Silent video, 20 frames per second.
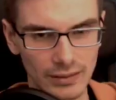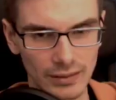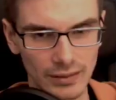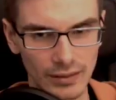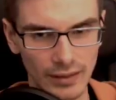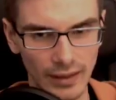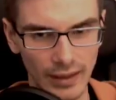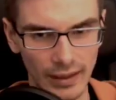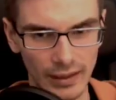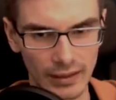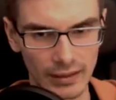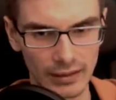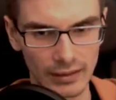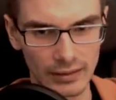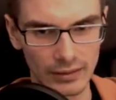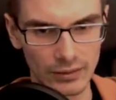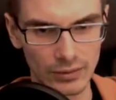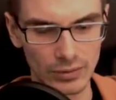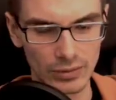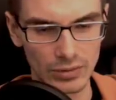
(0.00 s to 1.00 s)
I
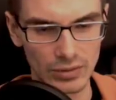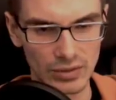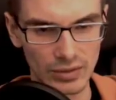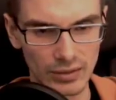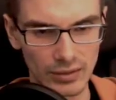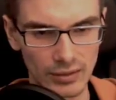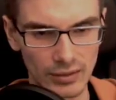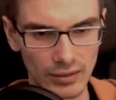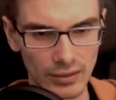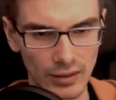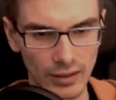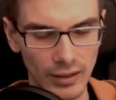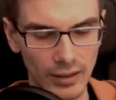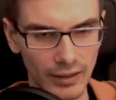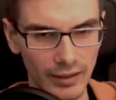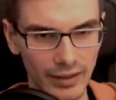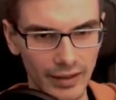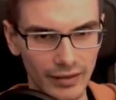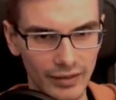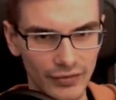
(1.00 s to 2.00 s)
do not
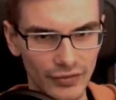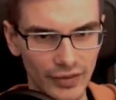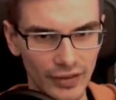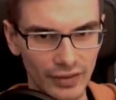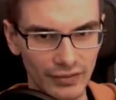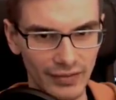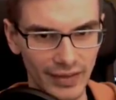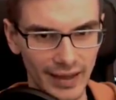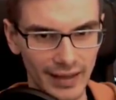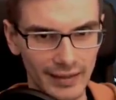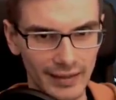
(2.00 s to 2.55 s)
like the feel of that.